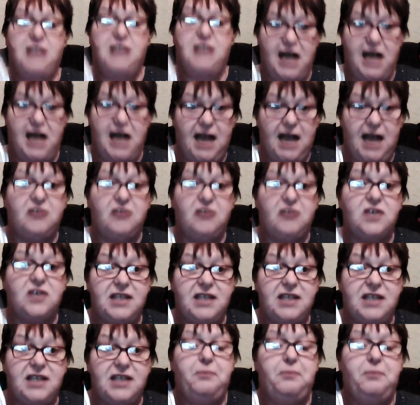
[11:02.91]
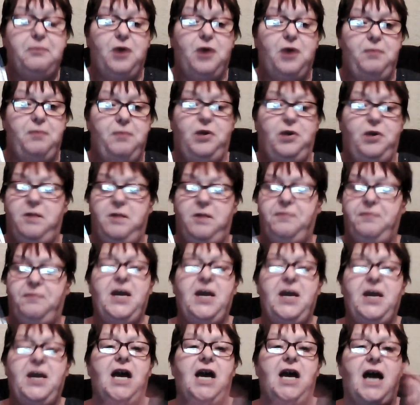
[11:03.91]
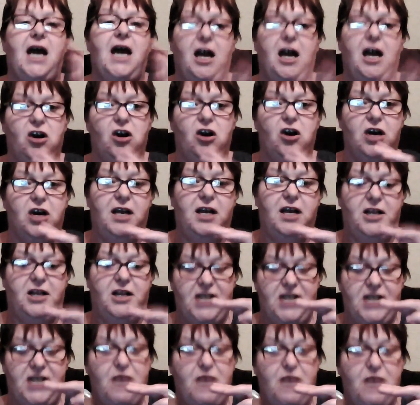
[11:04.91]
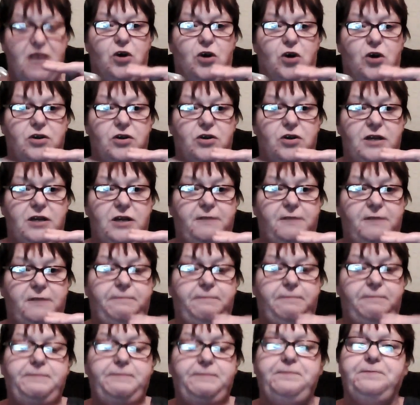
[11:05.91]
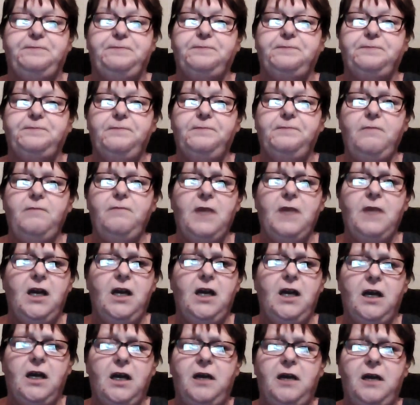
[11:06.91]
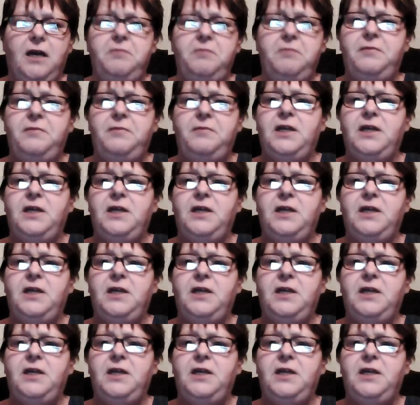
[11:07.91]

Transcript: I had the same problem. I got a deep one, but